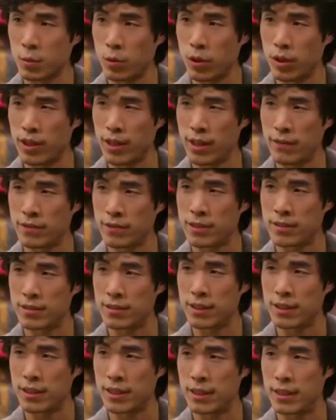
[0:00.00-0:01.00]
with the
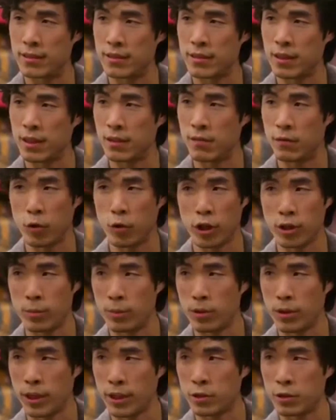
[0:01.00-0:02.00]
FTC is
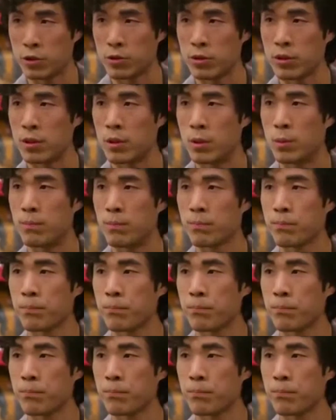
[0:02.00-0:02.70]
unavoidable and true,